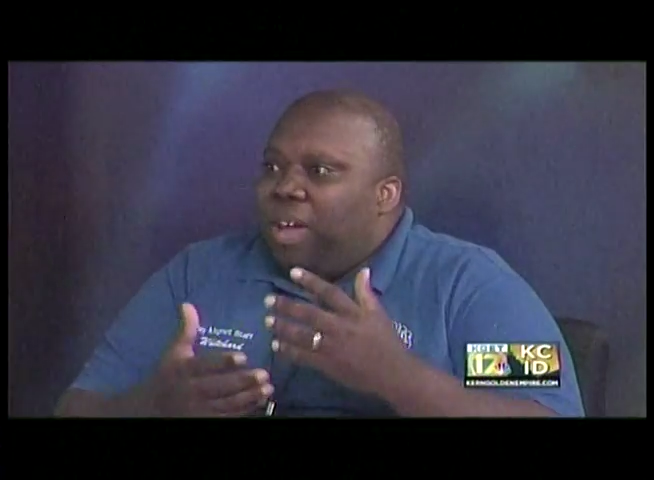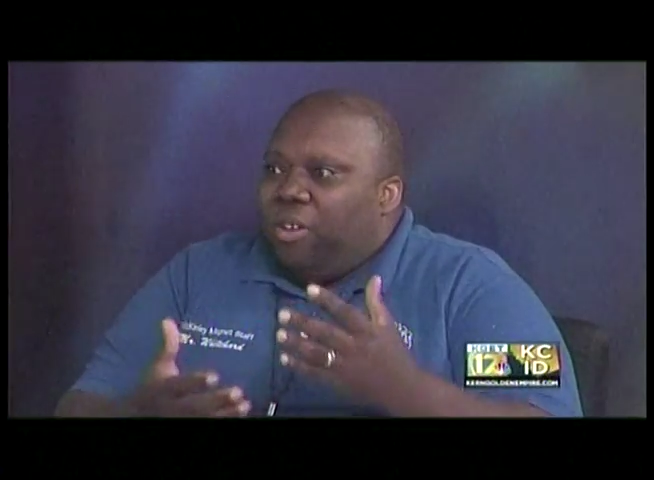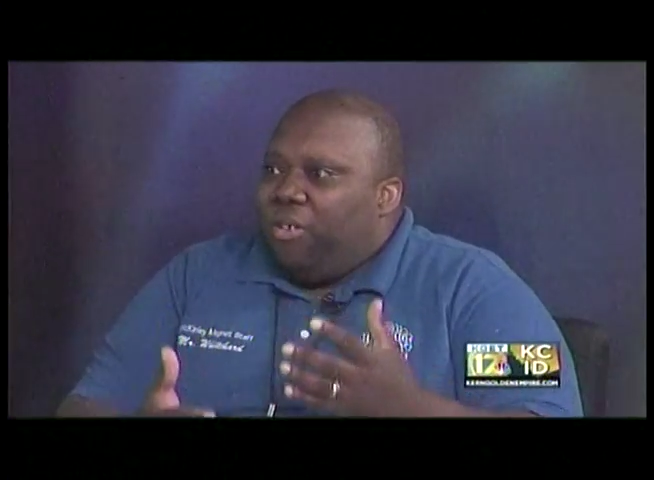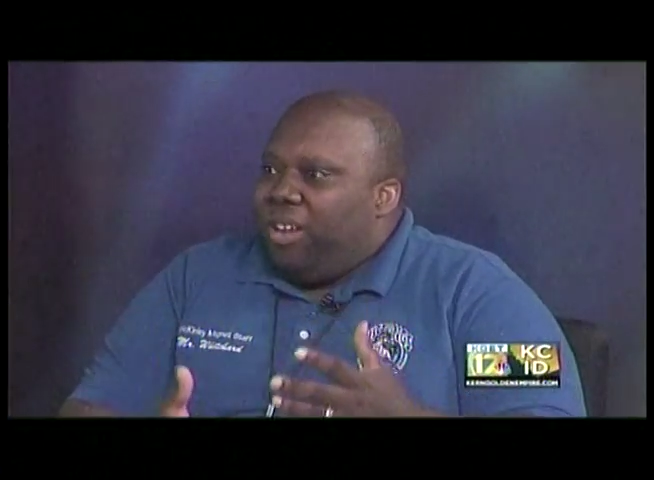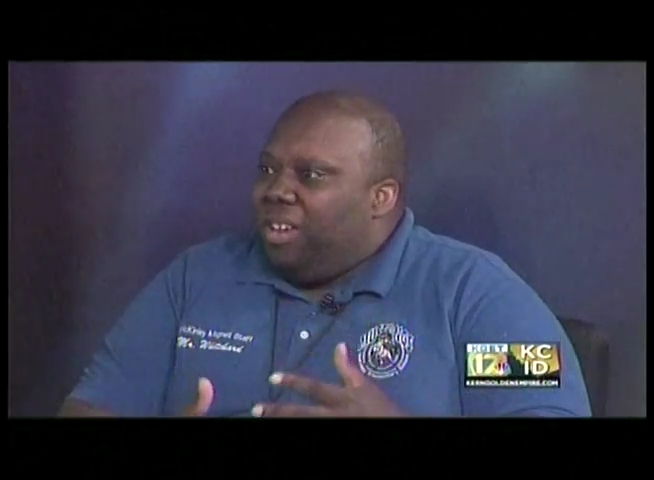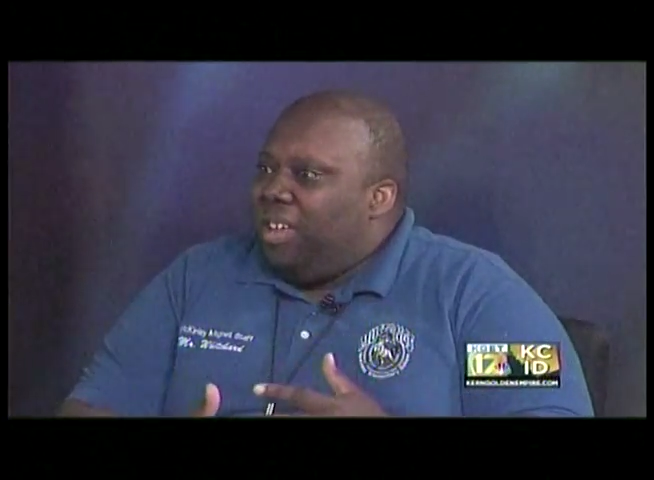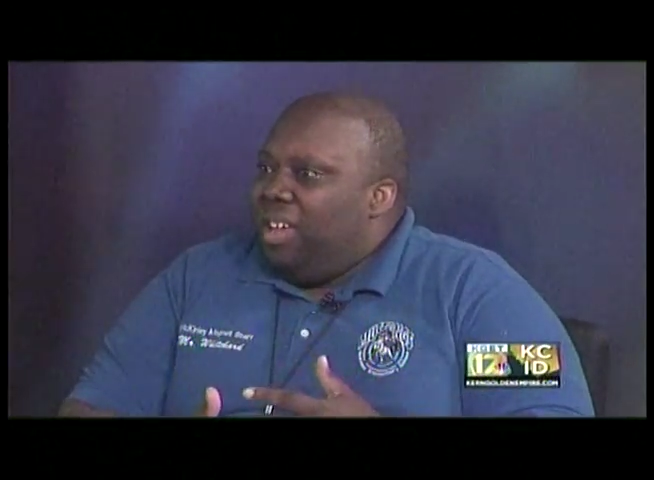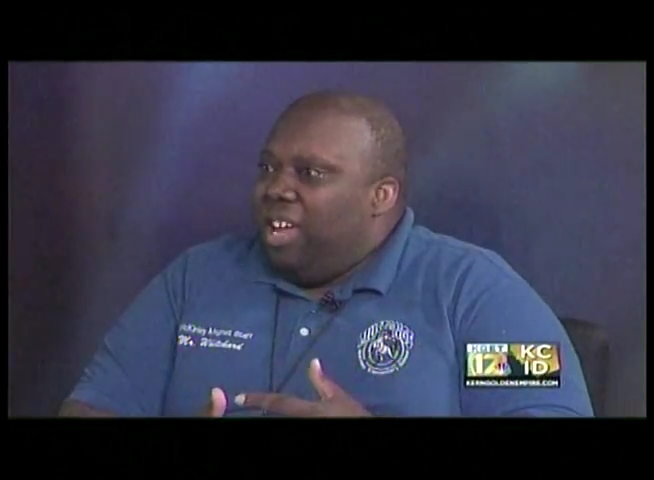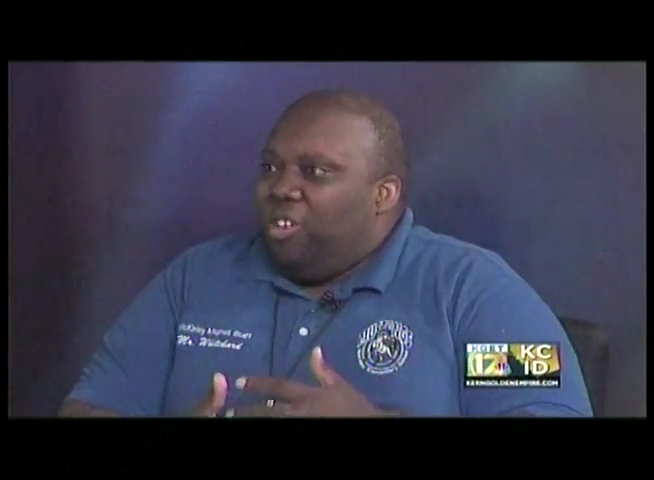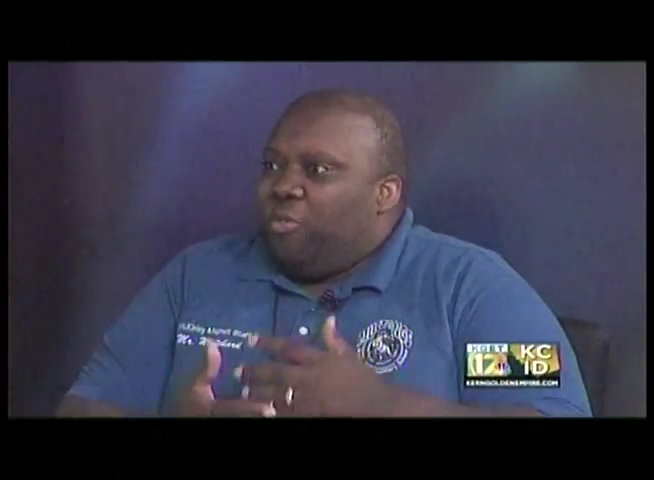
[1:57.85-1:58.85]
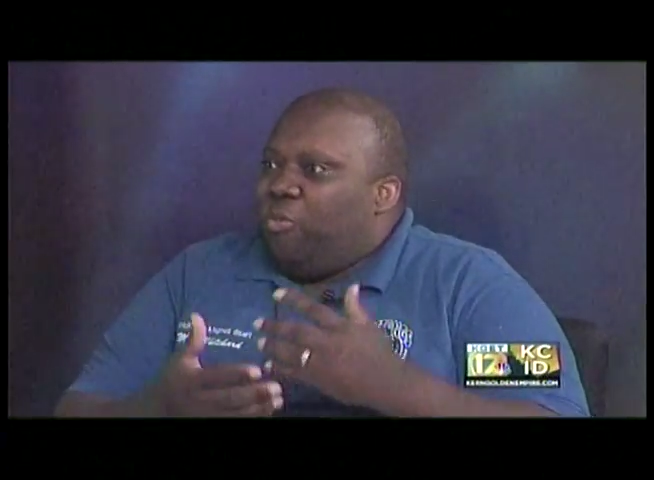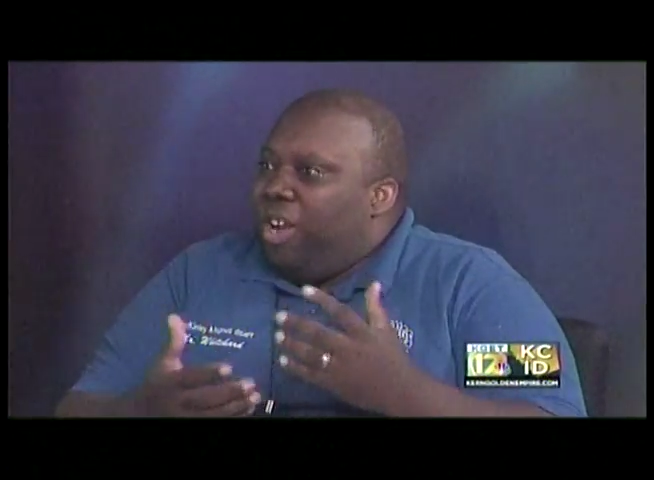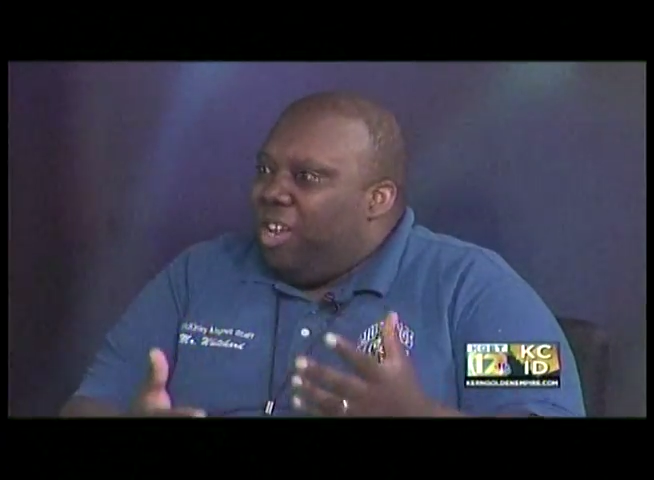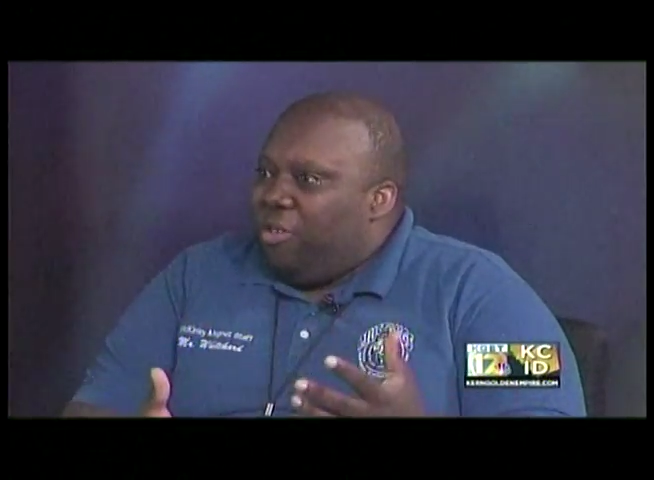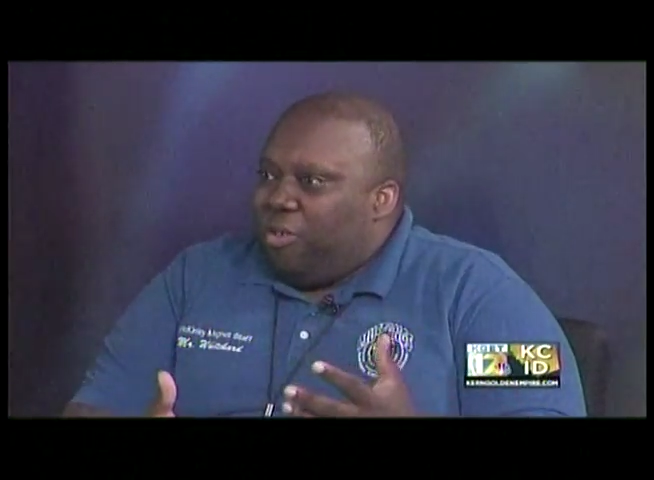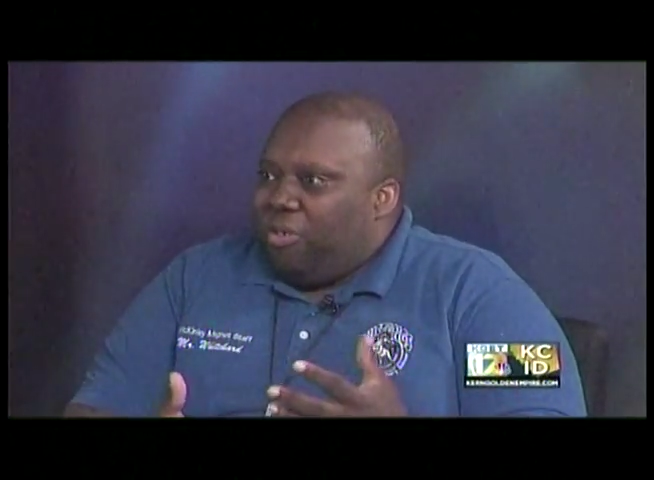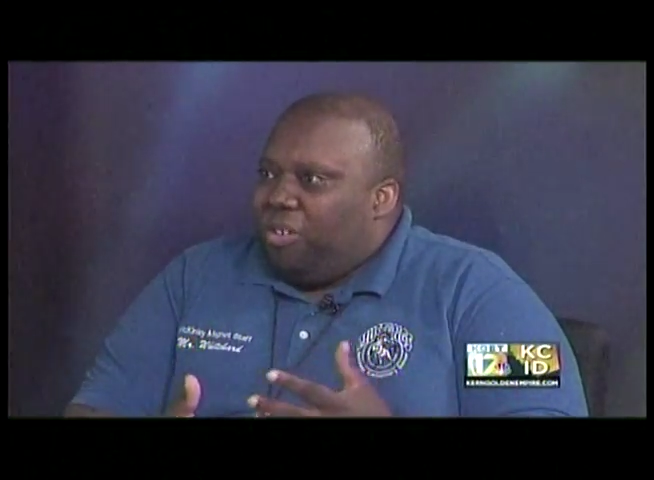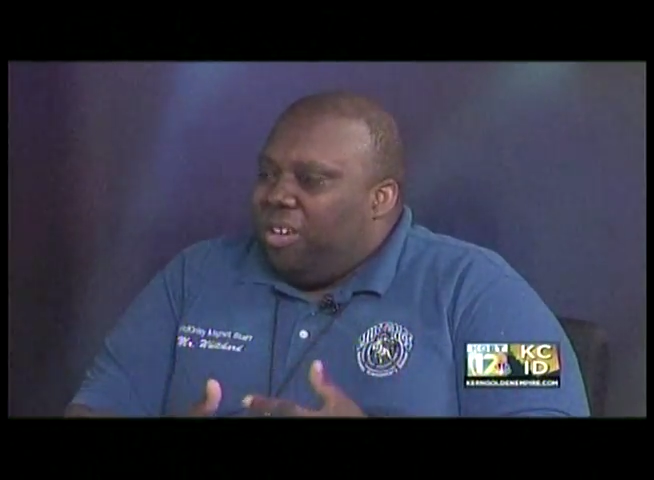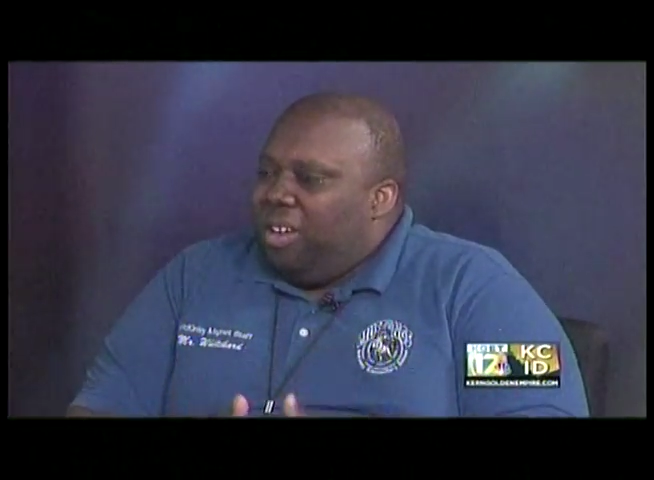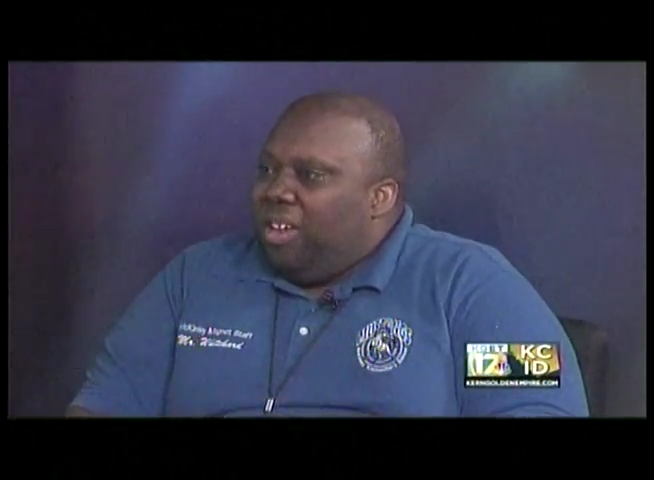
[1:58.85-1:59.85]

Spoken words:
better and greater